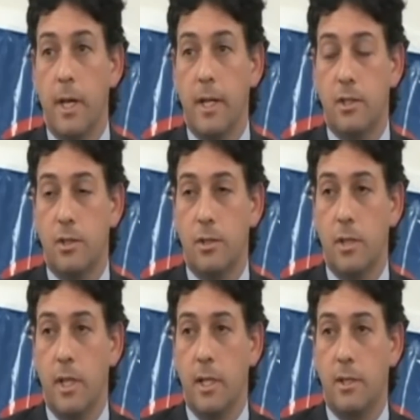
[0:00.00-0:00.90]
It's,
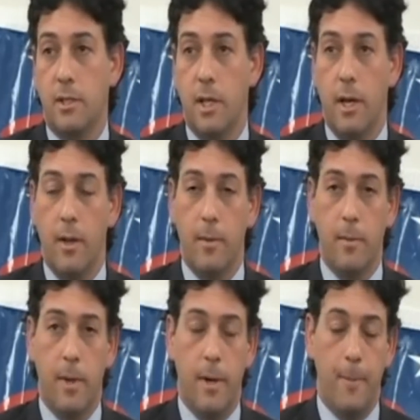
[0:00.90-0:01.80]
it's um,
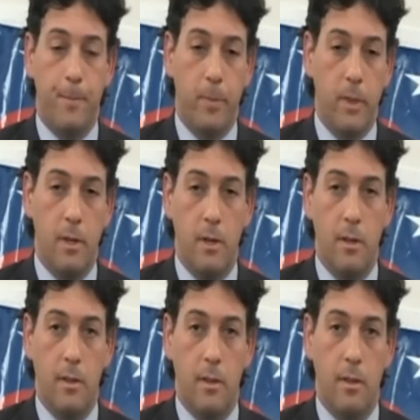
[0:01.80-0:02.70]
uh,
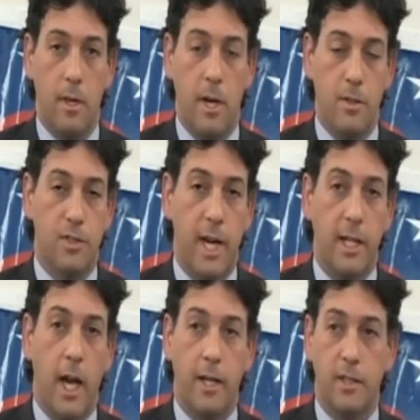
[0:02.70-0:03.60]
the other
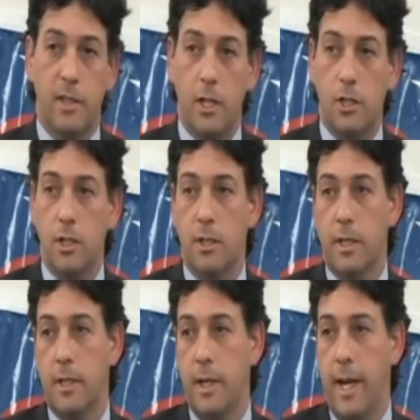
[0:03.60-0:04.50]
side got an extension. They're
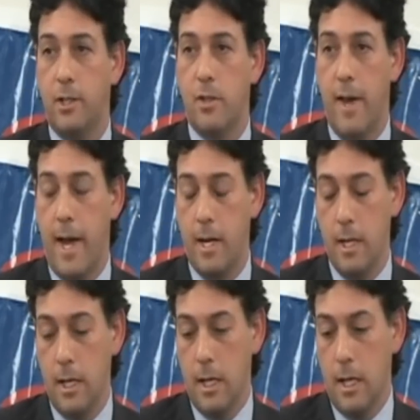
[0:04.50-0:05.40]
going to answer that
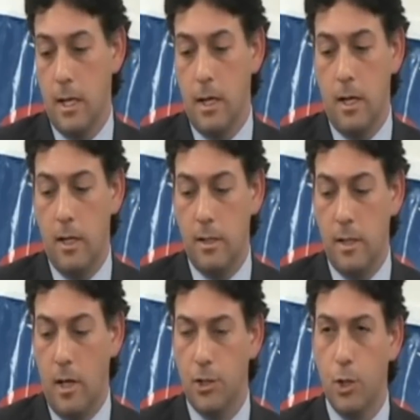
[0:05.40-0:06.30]
uh,
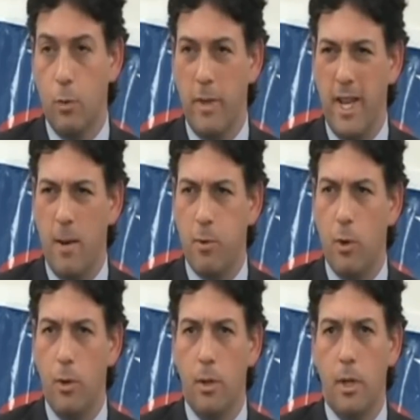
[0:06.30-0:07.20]
also
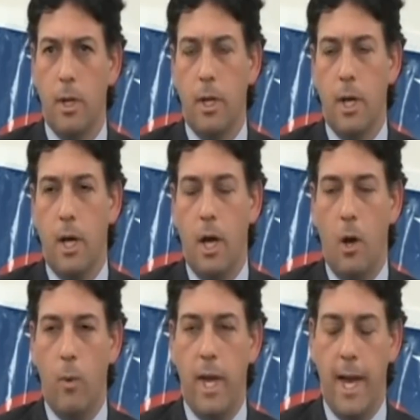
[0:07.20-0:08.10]
mid-April.
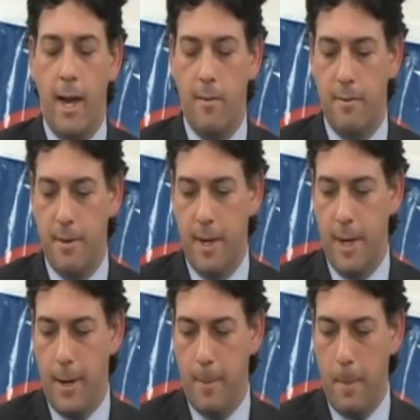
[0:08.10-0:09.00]
Uh, we have
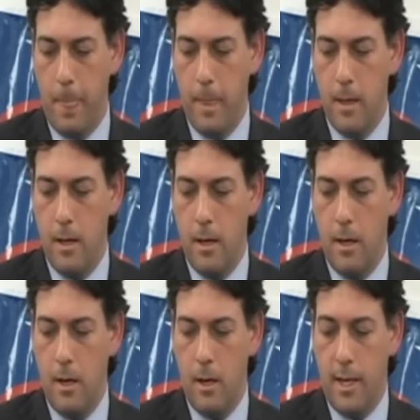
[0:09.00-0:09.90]
um,
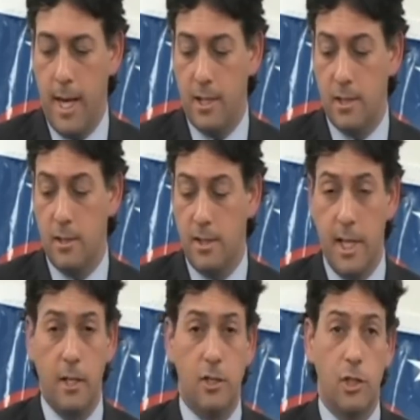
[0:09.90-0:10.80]
a case in the
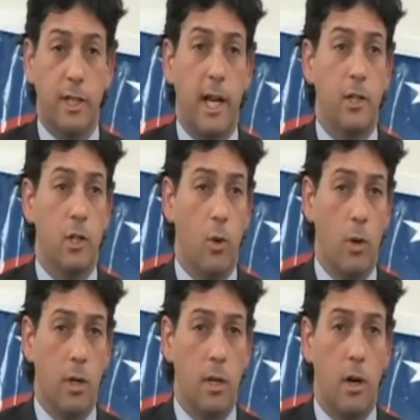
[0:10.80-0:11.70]
Second Circuit out of New
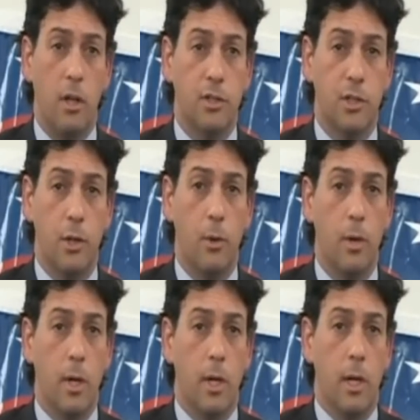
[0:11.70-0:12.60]
York also.